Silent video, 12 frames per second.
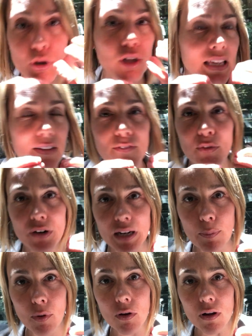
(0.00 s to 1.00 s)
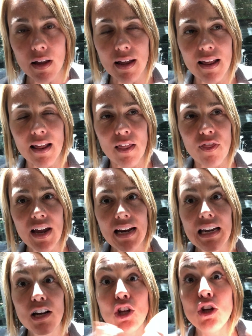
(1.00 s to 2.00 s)
looking for a nipple, they
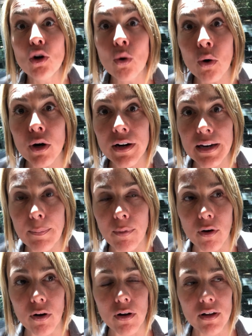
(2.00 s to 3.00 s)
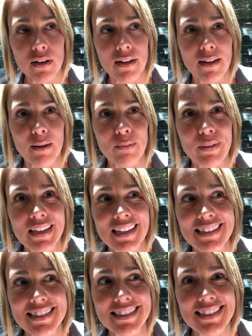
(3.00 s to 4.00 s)
need your nipple
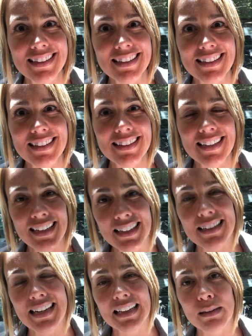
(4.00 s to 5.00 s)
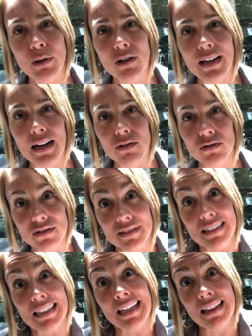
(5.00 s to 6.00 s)
because they need to take the milk out
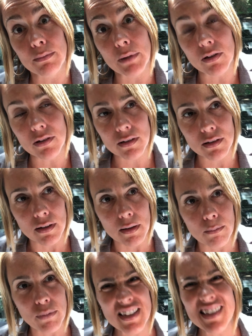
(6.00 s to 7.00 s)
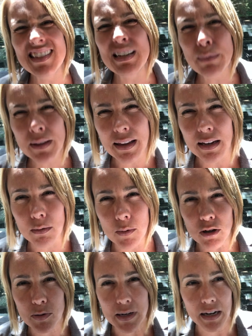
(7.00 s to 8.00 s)
to get the milk but to stimulate your
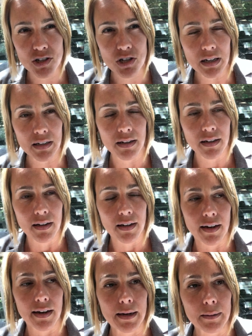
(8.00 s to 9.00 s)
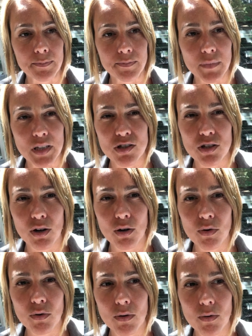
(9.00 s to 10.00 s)
milk production. Um,
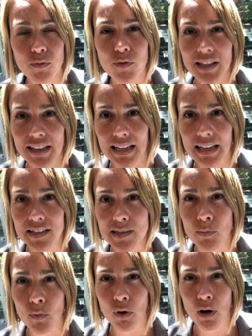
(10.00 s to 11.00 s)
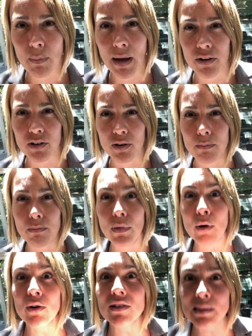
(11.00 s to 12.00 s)
so really, it's more about your
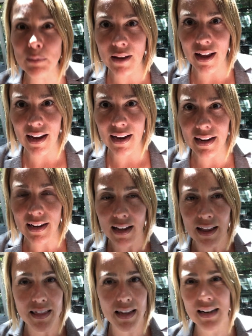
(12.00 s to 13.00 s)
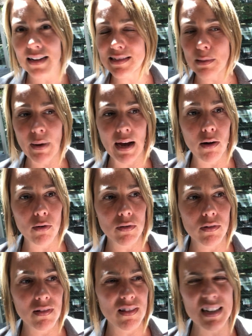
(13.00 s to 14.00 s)
milk supply than it is about
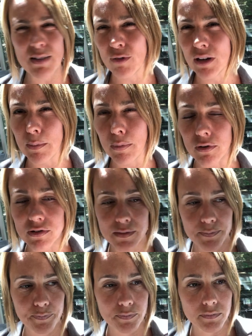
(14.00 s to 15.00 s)
the different nipples.